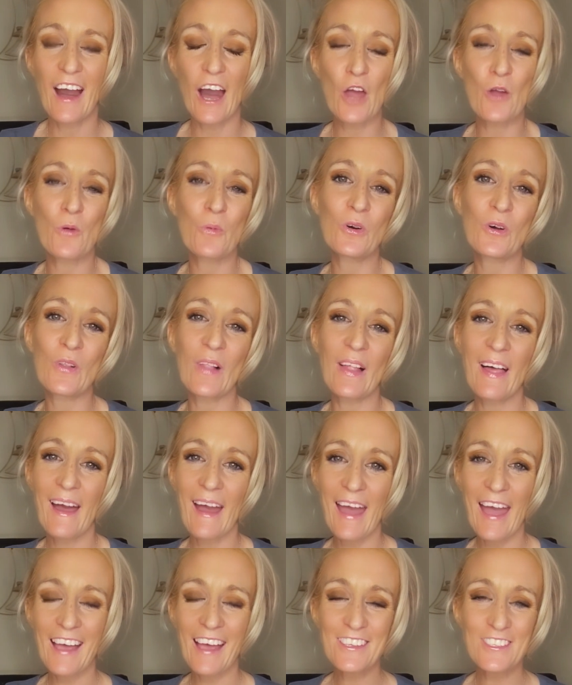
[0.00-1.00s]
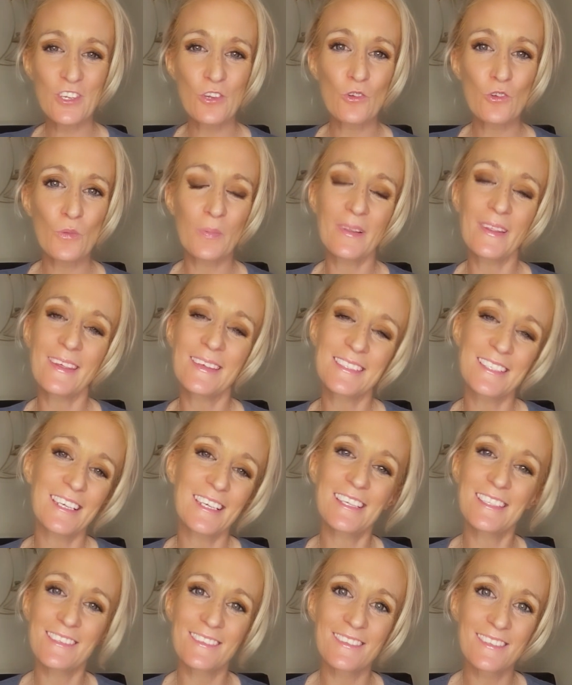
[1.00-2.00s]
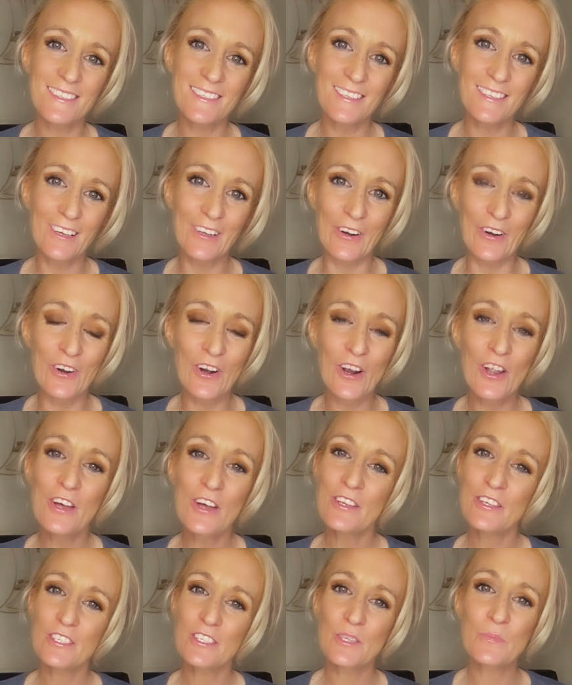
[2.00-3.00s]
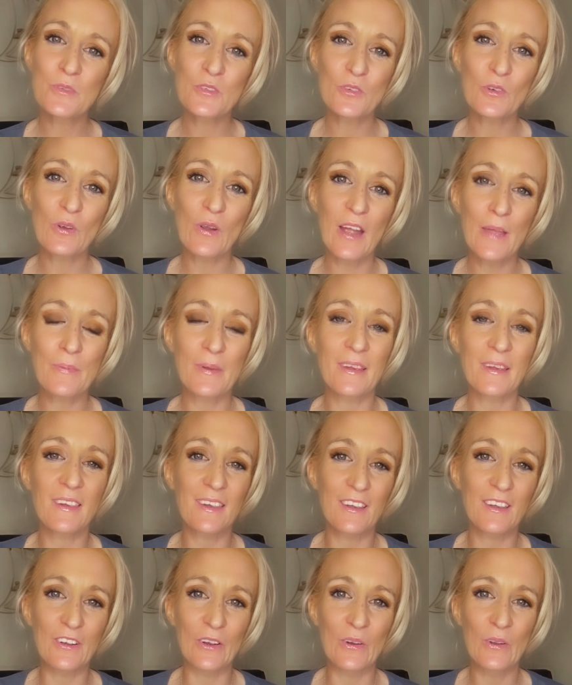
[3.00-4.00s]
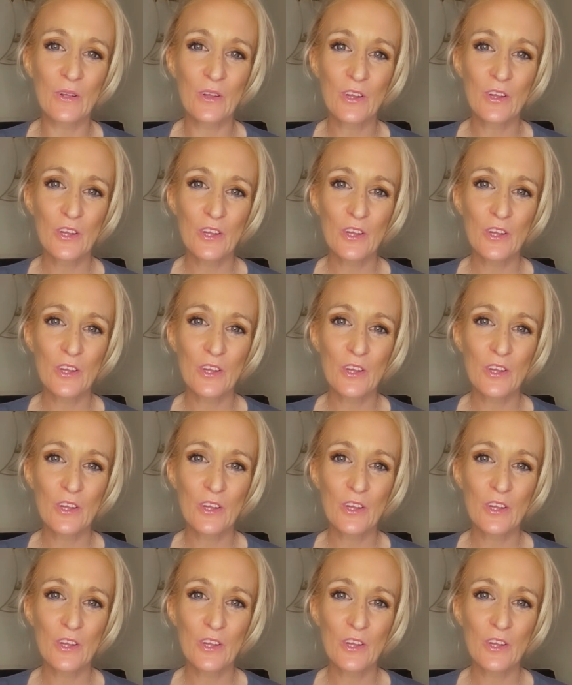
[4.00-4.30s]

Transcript: I will ask you to please consider subscribing here,